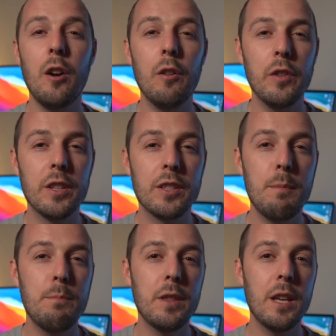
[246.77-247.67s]
of the
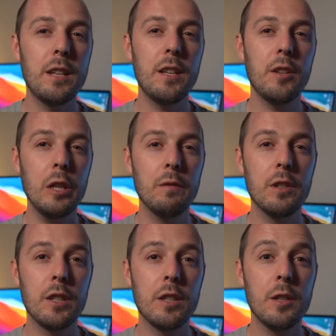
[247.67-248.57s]
sympathetic
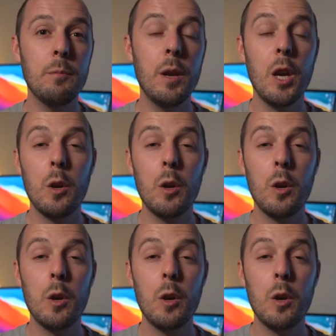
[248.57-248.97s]
nervous system,